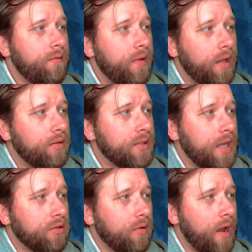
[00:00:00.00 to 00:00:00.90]
Value is
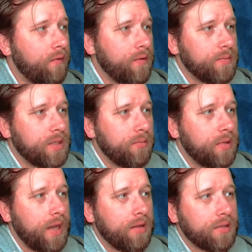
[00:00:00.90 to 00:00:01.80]
not derived from
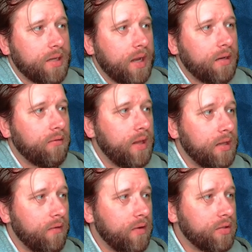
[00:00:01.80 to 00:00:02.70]
something outside of the
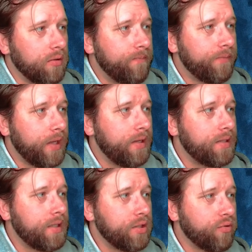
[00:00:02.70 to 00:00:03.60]
individual, it
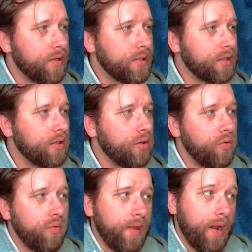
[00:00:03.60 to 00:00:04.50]
is intrinsic to
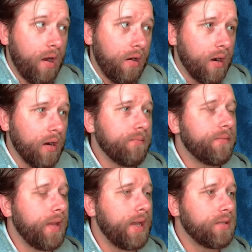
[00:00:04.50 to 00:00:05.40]
who they are.
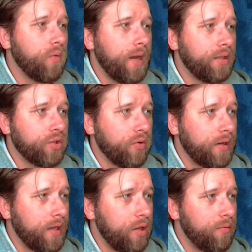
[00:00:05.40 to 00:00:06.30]
That's why
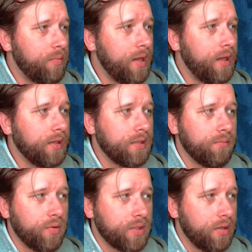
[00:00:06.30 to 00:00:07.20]
destroying a human being is the
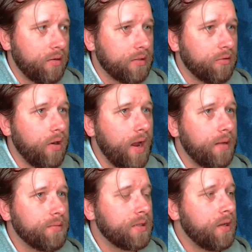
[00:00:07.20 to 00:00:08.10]
most serious of
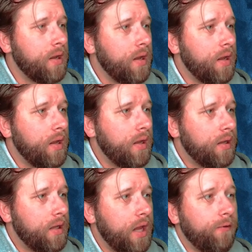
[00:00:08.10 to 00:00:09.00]
crimes.
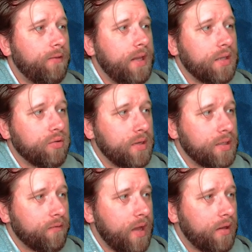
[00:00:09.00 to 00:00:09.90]
If the
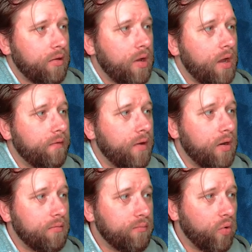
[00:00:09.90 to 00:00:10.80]
intrinsic value of
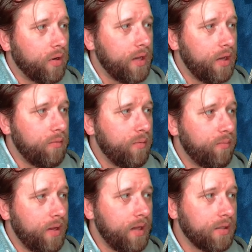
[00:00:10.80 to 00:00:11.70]
unborn human
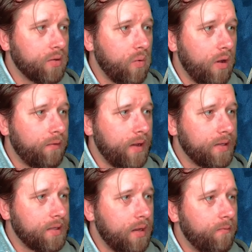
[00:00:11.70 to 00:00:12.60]
beings
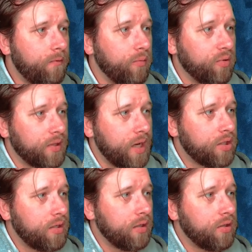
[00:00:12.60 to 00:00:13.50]
qualifies them for
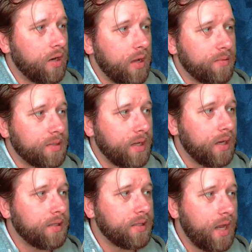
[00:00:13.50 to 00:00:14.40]
protection under
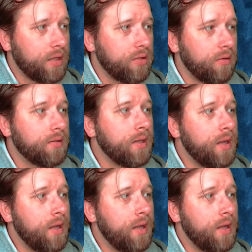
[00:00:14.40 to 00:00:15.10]
homicide statutes,